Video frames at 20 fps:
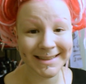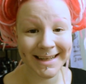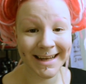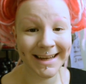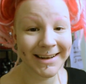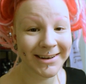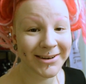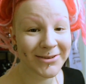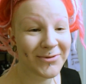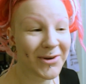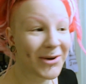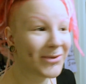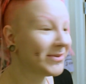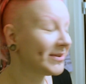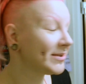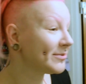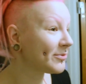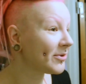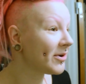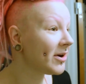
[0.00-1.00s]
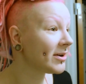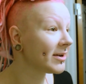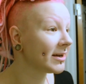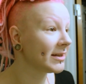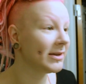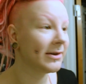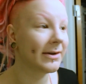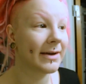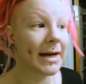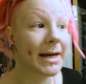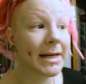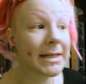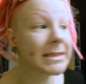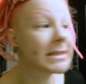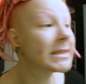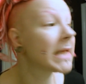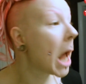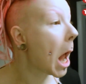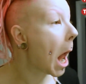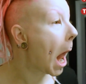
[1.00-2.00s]
excited about this product, you
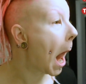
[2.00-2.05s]
guys.